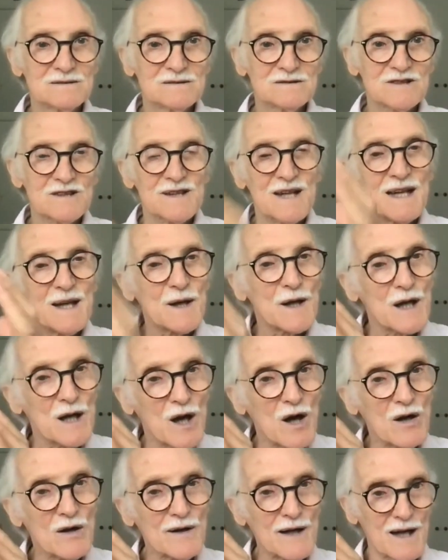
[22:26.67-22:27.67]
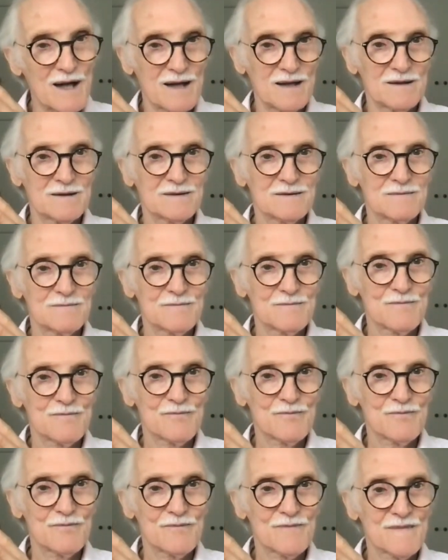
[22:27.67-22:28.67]
So they get a carnet.
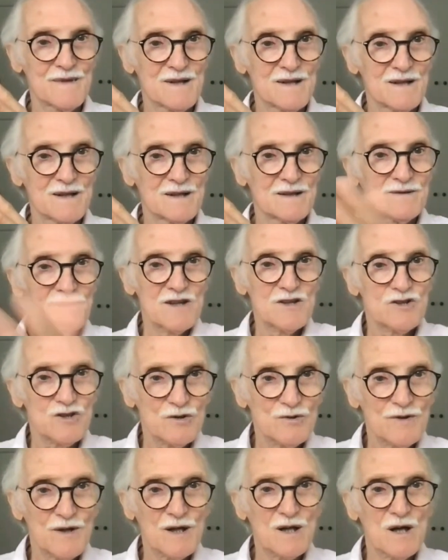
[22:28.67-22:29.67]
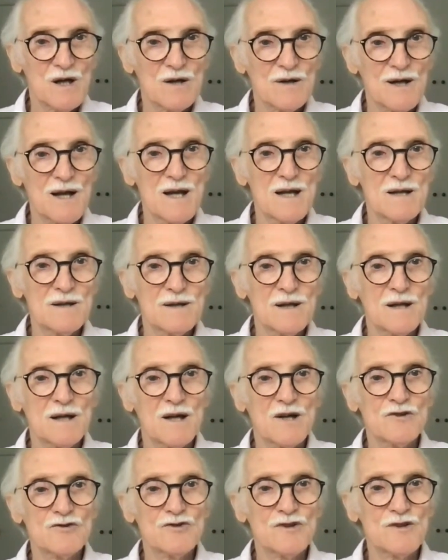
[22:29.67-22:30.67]
They show the carnet in the
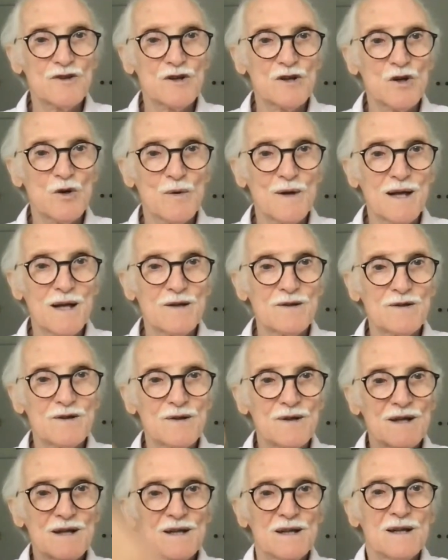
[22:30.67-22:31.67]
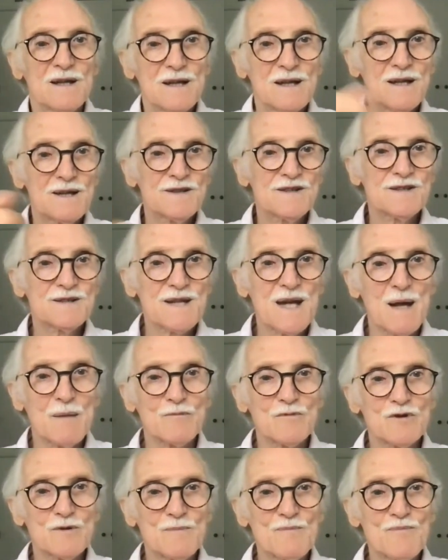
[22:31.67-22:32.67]
country they're going into. It's
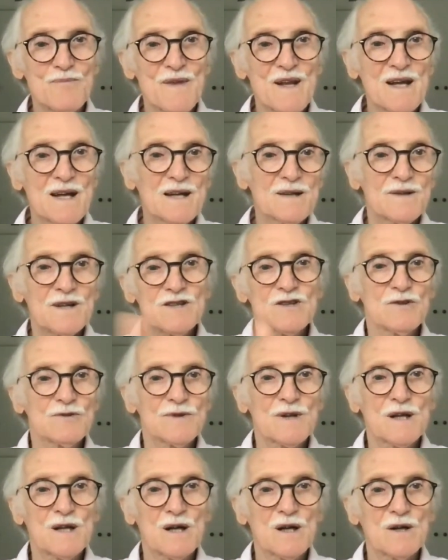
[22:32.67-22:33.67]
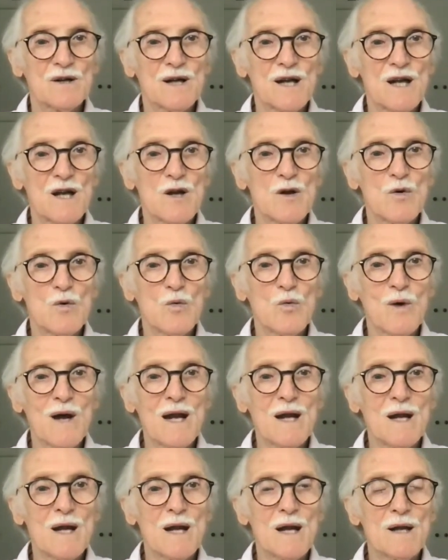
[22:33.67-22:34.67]
stamped. And they show the carnet
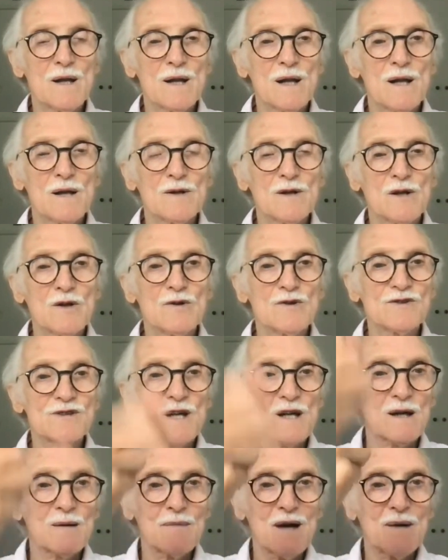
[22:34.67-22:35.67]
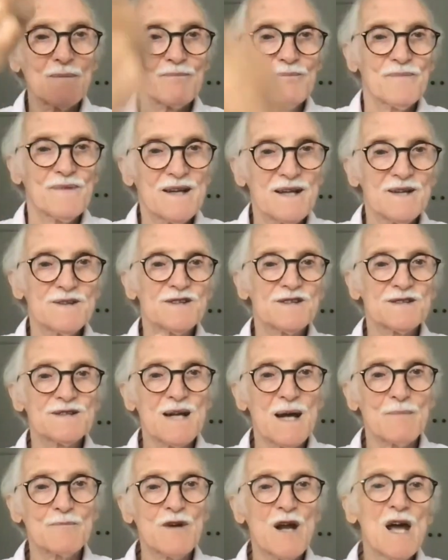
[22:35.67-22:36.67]
when the goods are come up. It's
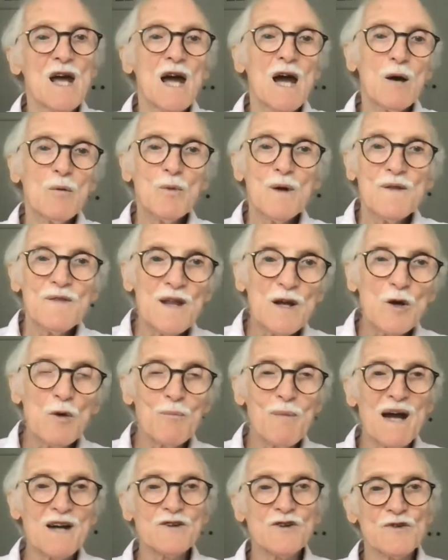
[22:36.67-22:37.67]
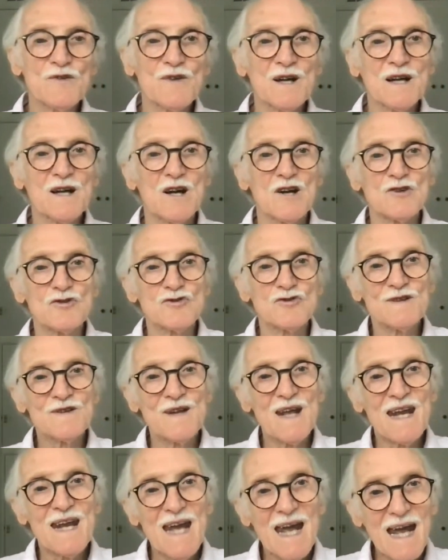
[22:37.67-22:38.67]
stamped. And when they go back to the country,
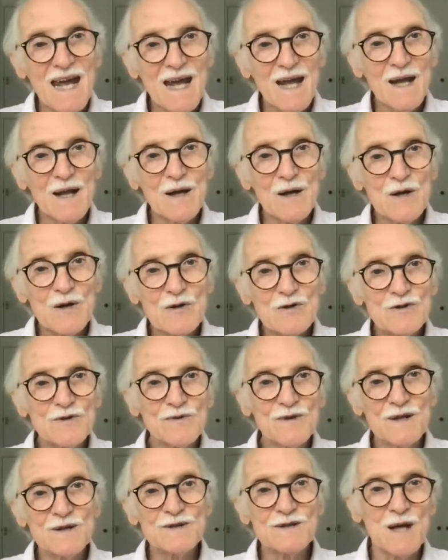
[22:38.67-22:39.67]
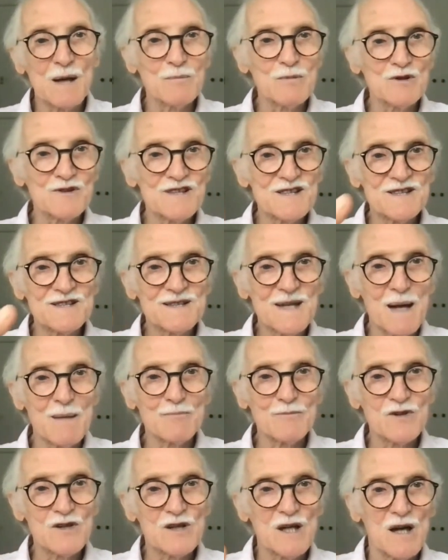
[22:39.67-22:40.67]
they hand the double
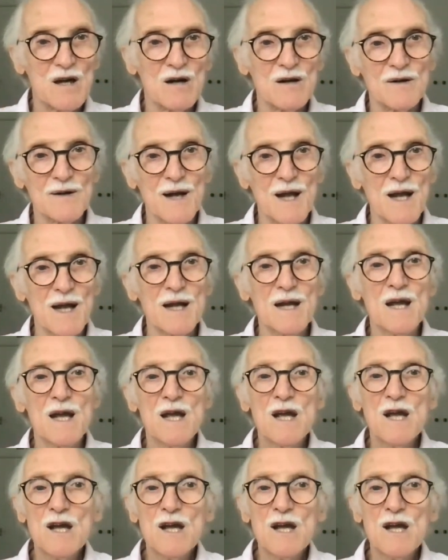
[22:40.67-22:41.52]
stamped carnet